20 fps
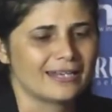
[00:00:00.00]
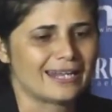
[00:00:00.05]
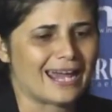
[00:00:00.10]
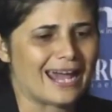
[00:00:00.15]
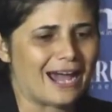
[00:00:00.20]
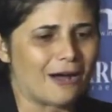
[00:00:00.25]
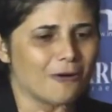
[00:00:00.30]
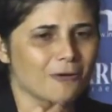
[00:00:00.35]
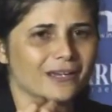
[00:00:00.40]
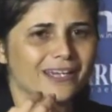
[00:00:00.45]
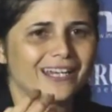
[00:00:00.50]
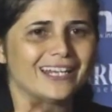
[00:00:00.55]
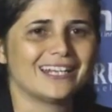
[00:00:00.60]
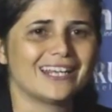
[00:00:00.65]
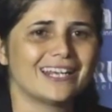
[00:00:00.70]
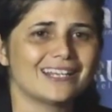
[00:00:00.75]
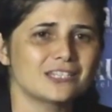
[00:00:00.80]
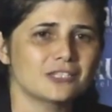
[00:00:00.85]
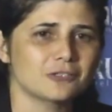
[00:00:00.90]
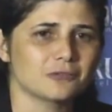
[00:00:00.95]
Now,
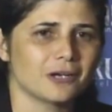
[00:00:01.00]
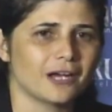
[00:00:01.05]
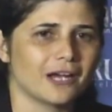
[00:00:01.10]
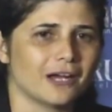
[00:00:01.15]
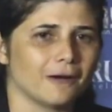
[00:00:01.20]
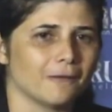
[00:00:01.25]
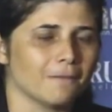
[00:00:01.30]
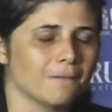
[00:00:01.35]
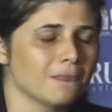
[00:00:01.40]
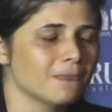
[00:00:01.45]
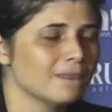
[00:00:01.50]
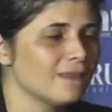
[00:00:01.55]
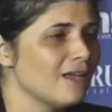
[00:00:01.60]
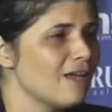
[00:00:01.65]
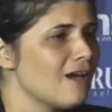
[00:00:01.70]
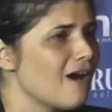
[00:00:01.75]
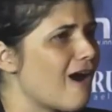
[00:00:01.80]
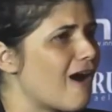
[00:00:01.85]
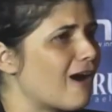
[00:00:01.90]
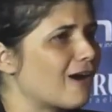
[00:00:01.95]
in Israel,
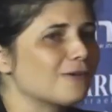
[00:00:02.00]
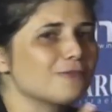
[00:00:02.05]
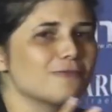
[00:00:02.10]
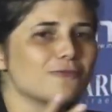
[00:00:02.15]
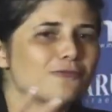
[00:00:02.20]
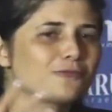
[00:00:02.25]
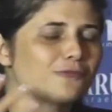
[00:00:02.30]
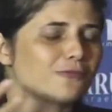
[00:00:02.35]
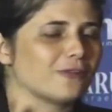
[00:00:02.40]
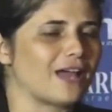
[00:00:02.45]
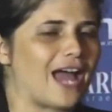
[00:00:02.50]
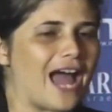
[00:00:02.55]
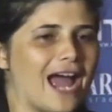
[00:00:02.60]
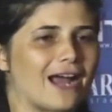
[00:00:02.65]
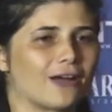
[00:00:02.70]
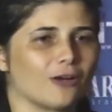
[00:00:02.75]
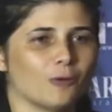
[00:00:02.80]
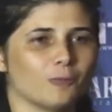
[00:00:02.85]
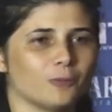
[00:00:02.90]
our flag,